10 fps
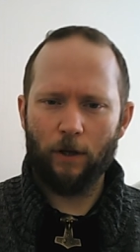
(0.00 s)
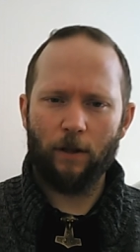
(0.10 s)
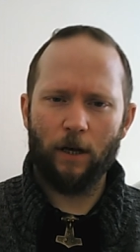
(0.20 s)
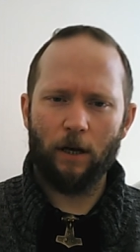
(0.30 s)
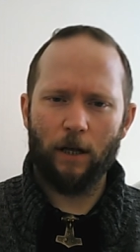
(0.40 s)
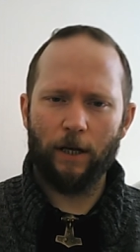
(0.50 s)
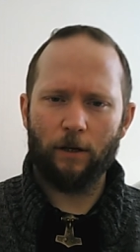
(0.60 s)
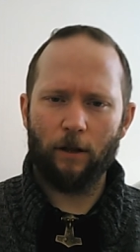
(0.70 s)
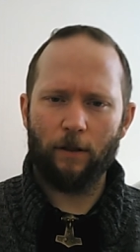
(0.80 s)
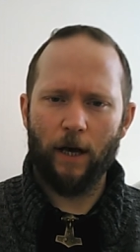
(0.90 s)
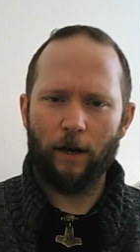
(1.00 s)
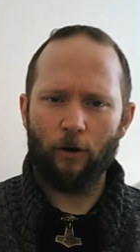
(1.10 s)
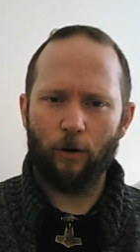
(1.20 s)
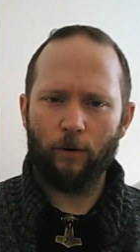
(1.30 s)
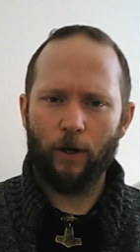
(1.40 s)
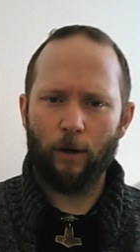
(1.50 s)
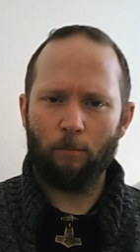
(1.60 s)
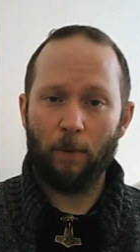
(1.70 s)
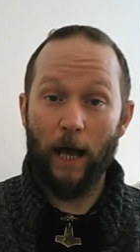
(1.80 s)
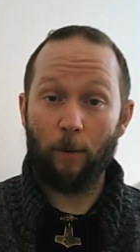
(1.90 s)
I think I'll end it on that note.
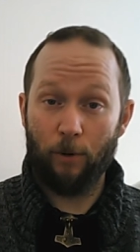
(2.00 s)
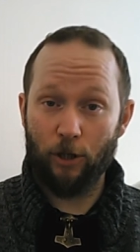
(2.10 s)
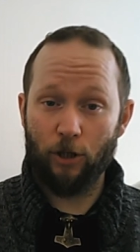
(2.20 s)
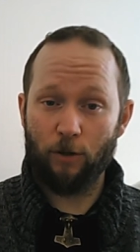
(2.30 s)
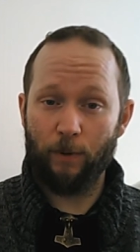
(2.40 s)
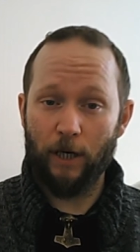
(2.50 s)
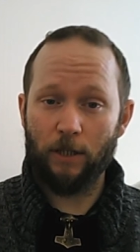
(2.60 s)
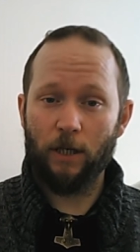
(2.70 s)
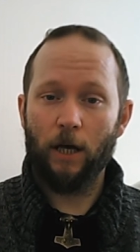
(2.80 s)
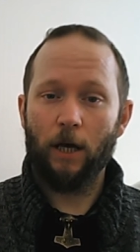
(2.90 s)
Black Pigeon Speaks.